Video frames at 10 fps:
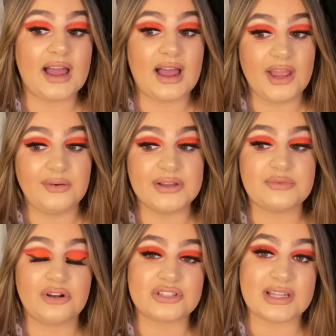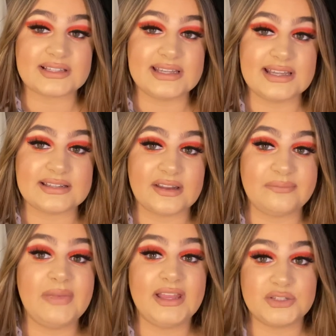I always watch that
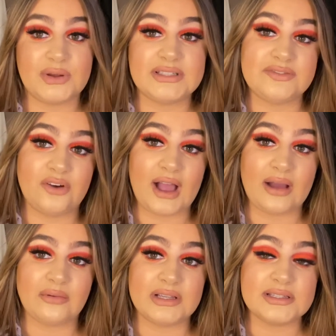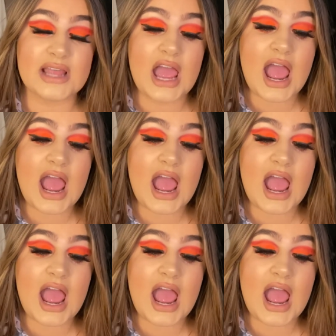season in twenty-four hours.